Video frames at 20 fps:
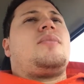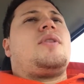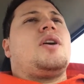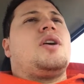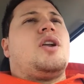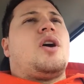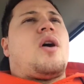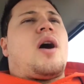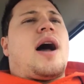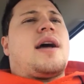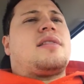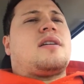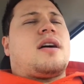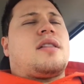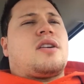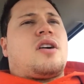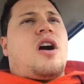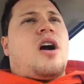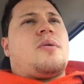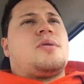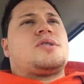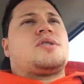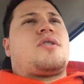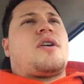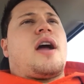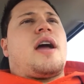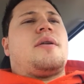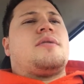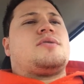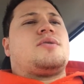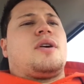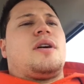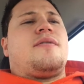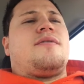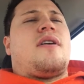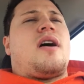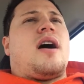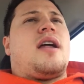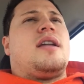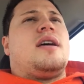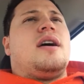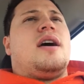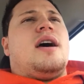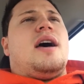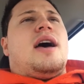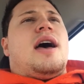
you know, I thought the car was great. It was really fun.